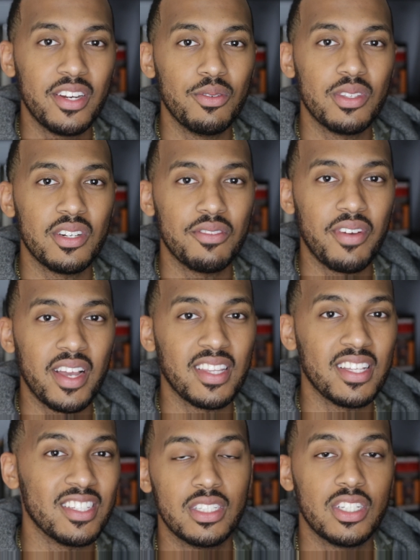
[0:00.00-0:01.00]
due to the fact
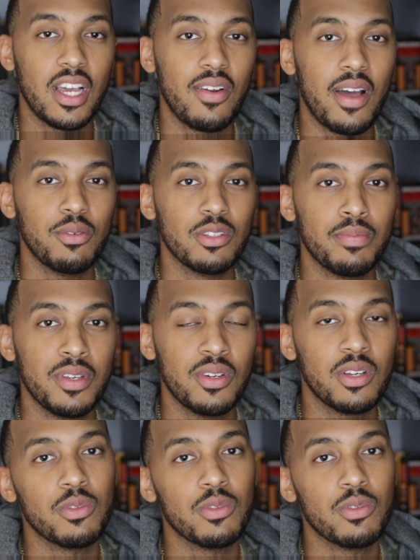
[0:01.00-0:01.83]
that the channel I was building